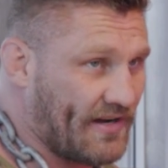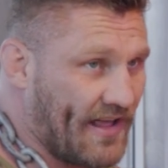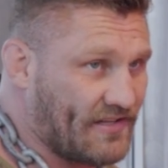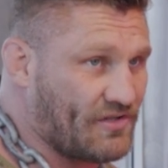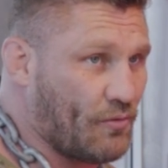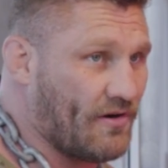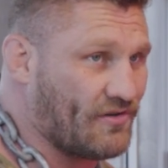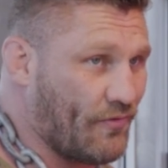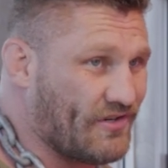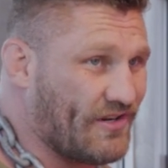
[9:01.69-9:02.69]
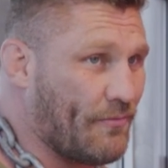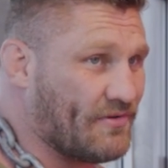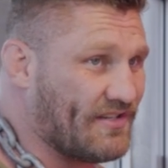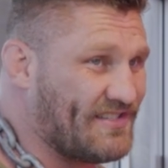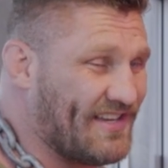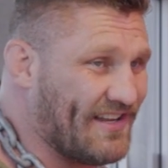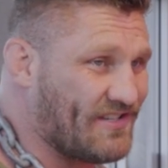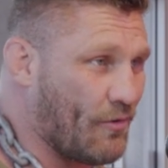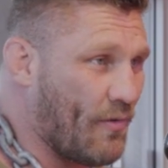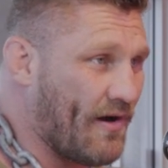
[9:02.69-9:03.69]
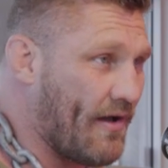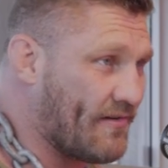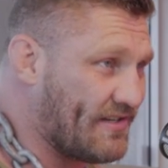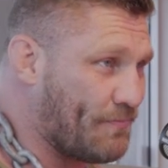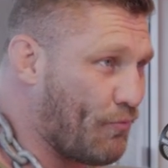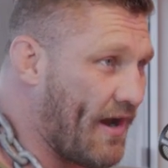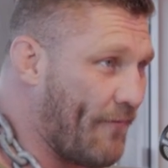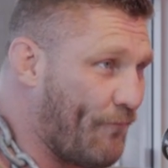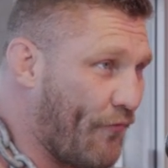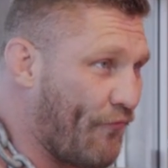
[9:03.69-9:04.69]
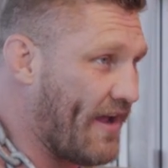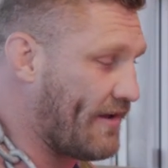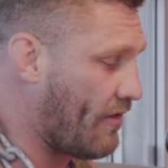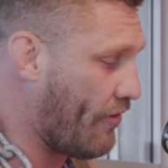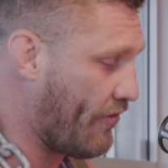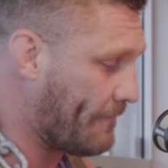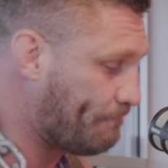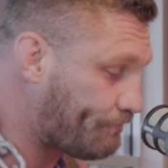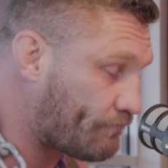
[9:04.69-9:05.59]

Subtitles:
And Ed Suarez originally was a Sinister warehouse, his brand of fight clothing.